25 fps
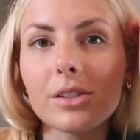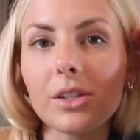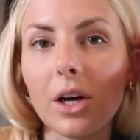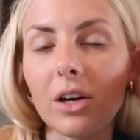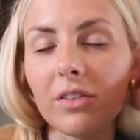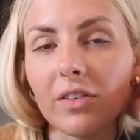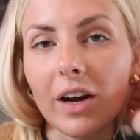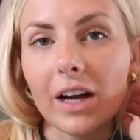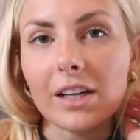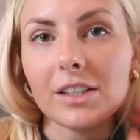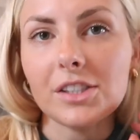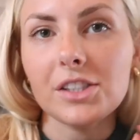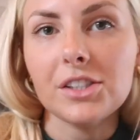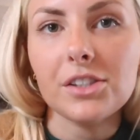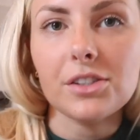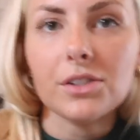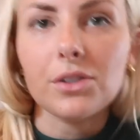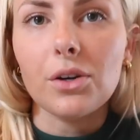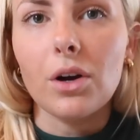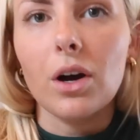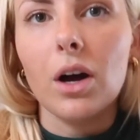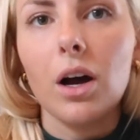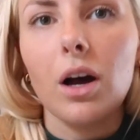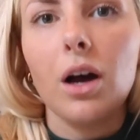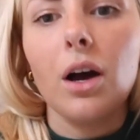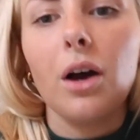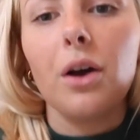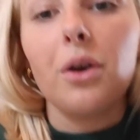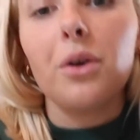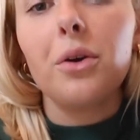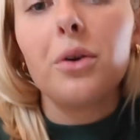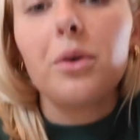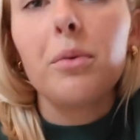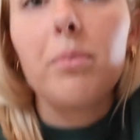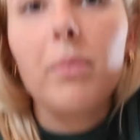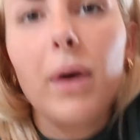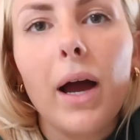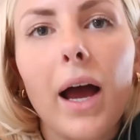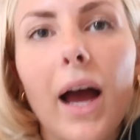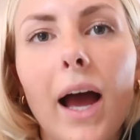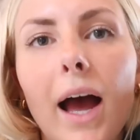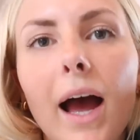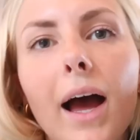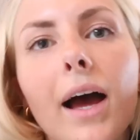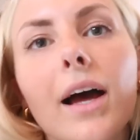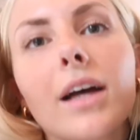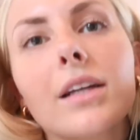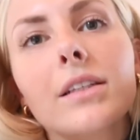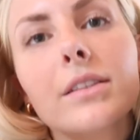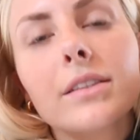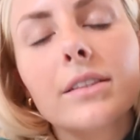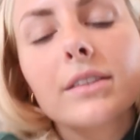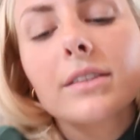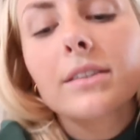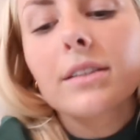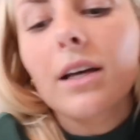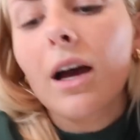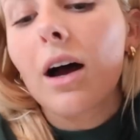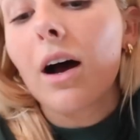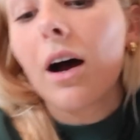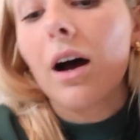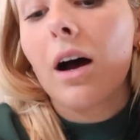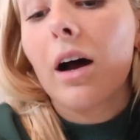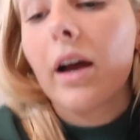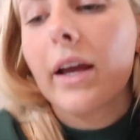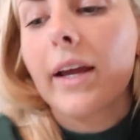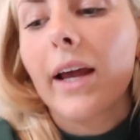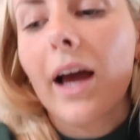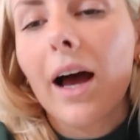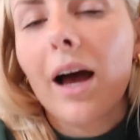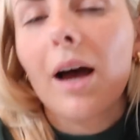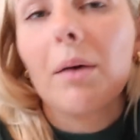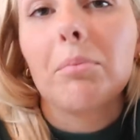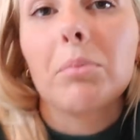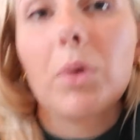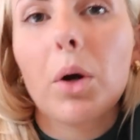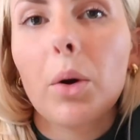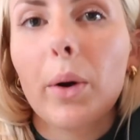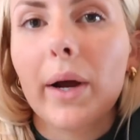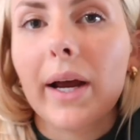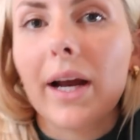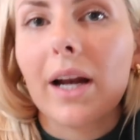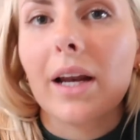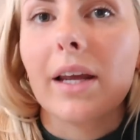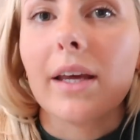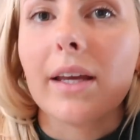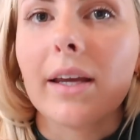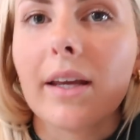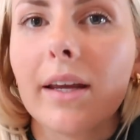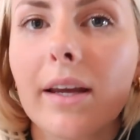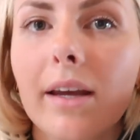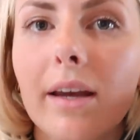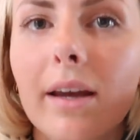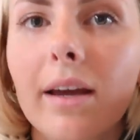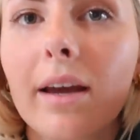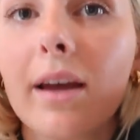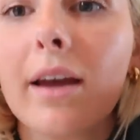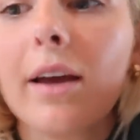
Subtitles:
So I've actually just got home, and I am quickly